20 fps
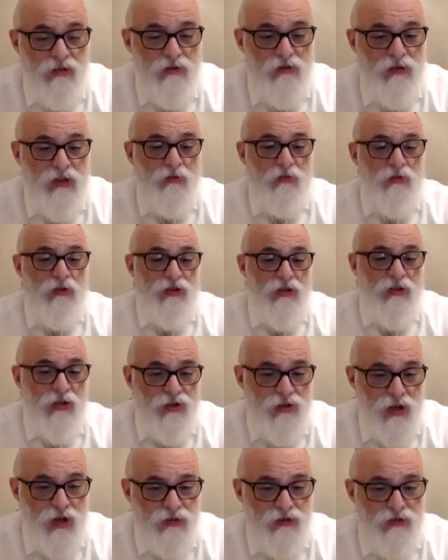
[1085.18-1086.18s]
they will see
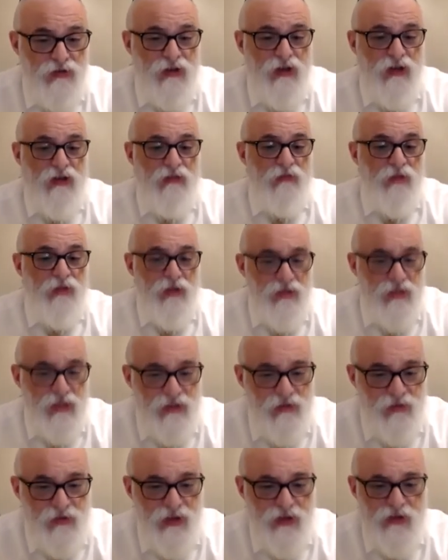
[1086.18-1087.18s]
each other again, because the
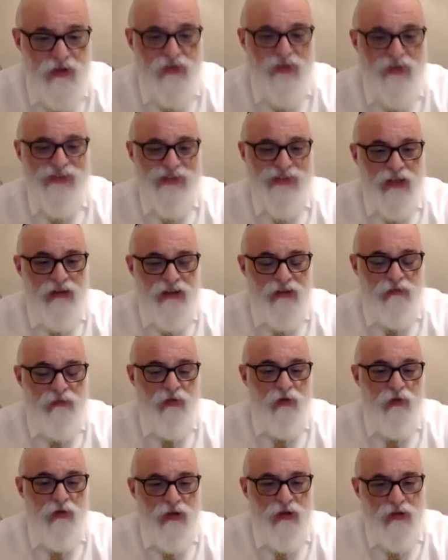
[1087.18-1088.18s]
kavan is not to send them
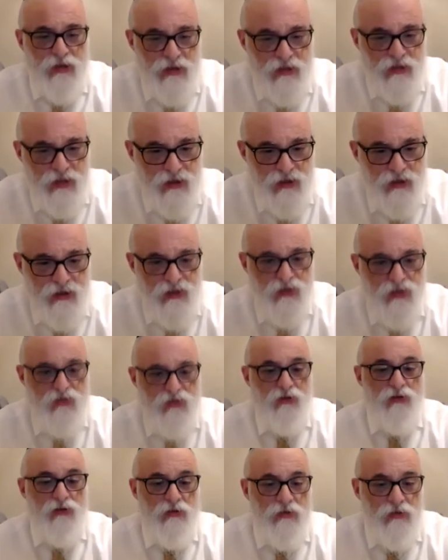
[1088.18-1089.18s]
away, and that's the end of the
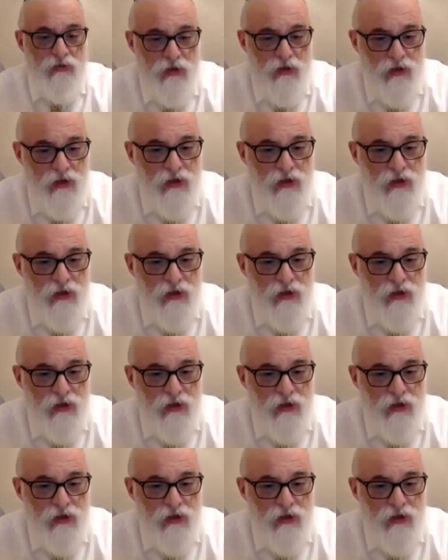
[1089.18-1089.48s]
story.